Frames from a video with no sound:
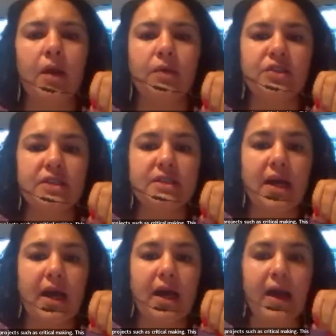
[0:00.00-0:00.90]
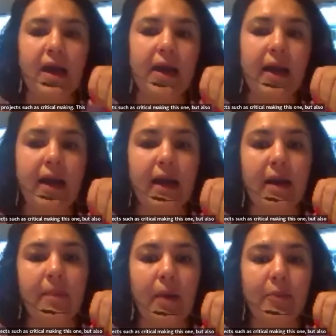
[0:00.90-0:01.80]
which is uh,
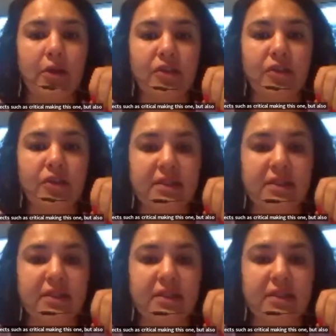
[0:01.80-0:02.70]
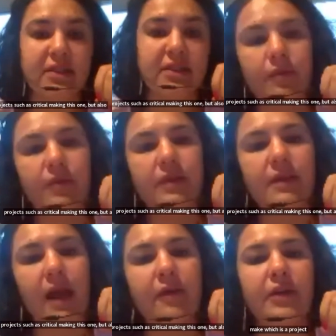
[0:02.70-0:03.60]
a project that uh, with
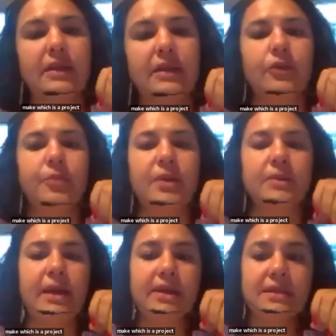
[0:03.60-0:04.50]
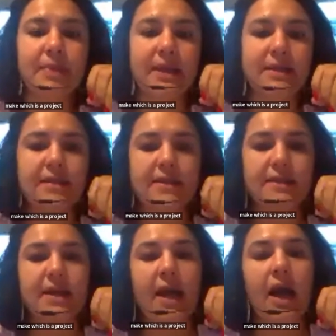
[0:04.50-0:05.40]
African and European makerspaces.
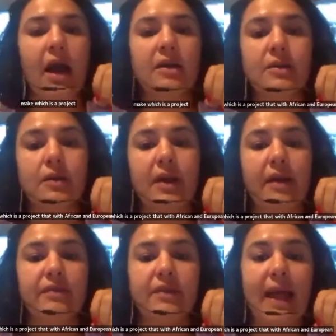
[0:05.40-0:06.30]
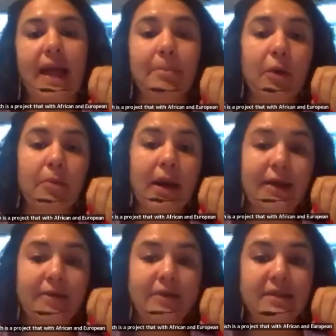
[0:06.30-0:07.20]
Also, we have the Lab
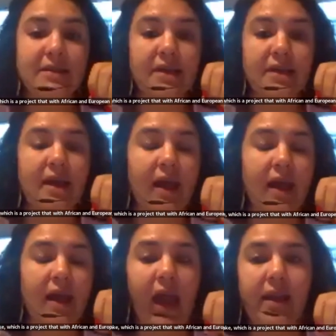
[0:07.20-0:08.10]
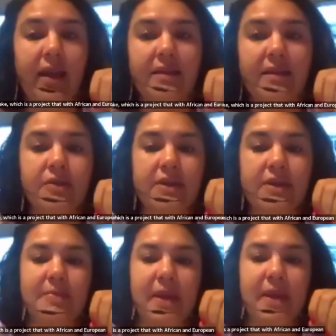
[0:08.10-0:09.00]
Mobile, with uh, an itinerant
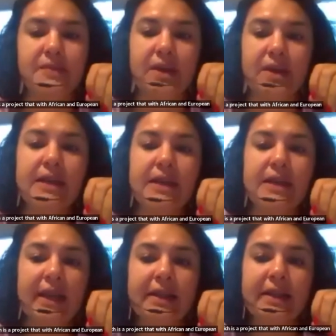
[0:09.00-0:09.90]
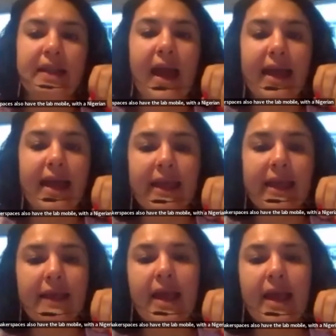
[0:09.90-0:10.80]
space for learning and
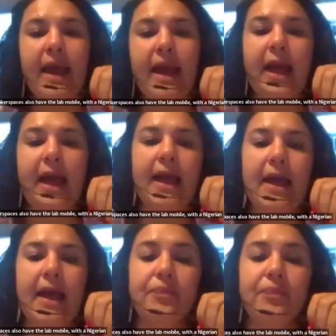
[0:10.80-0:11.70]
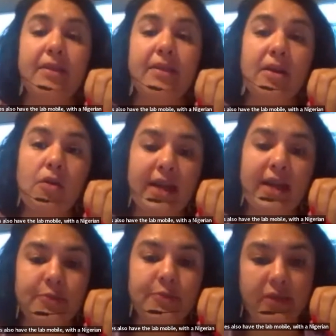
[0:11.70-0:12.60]
hacking, and, um, and the
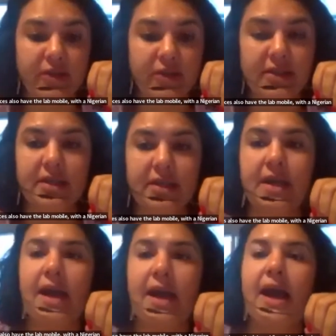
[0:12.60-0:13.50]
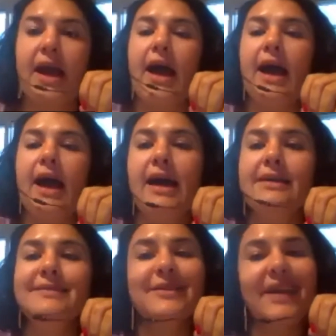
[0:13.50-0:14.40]
COACT project. Uh,
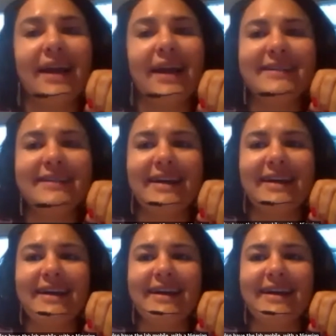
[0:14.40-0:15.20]
so yeah, uh,